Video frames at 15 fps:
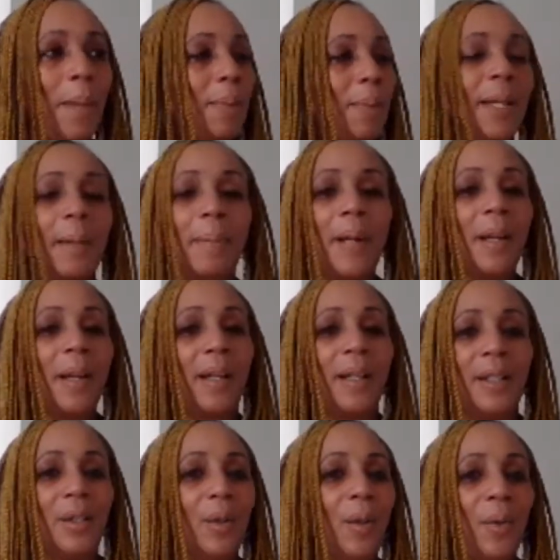People in
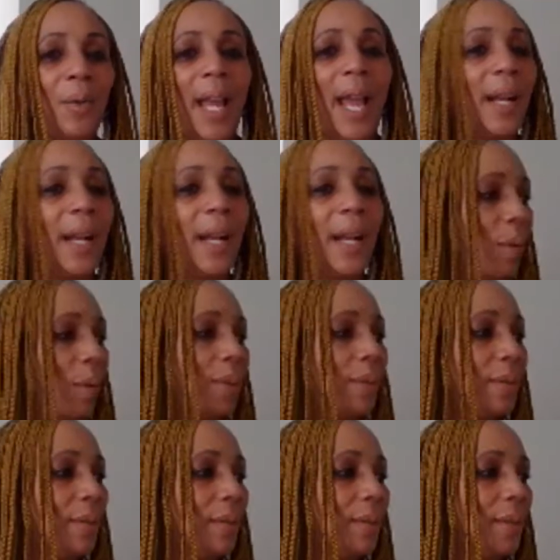America don't lack
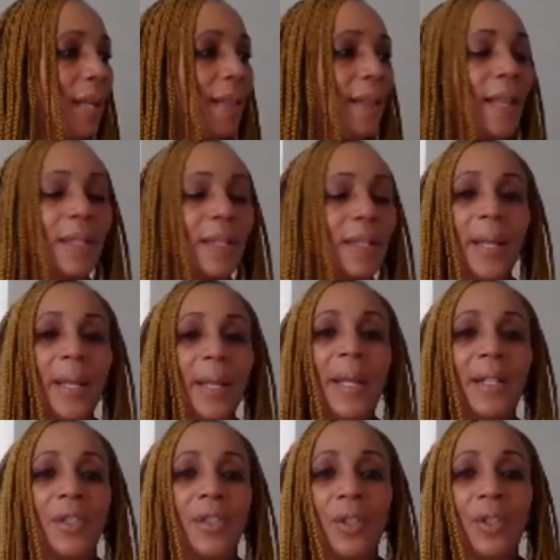hope. That's why the
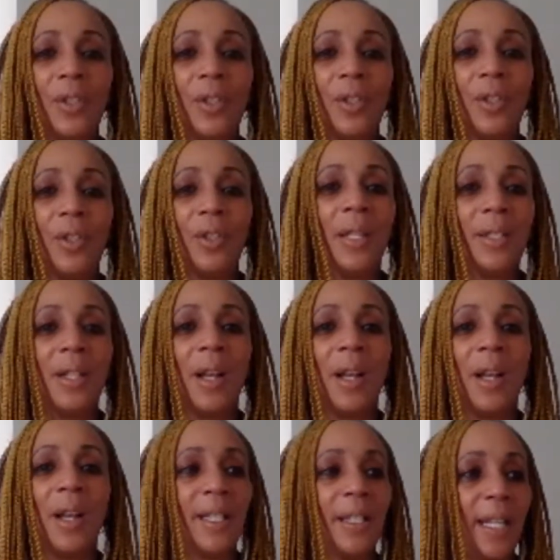message of hope does
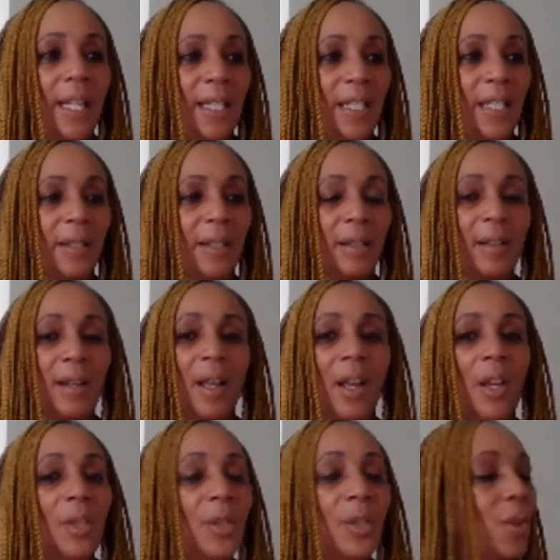not resonate here.
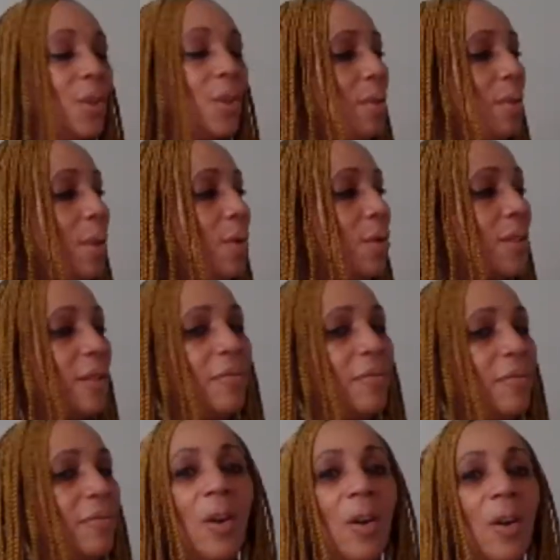Do you know most
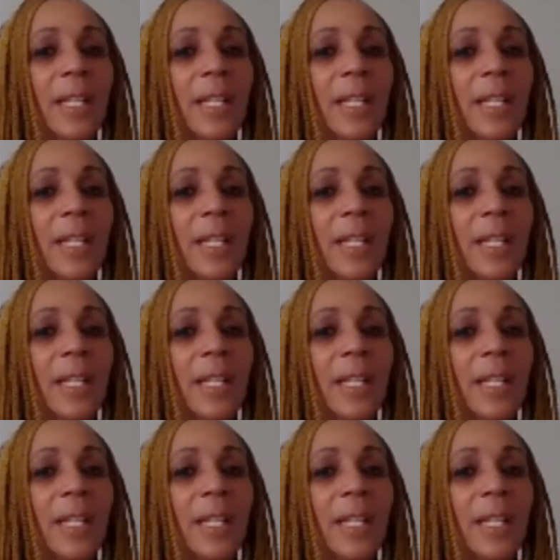of my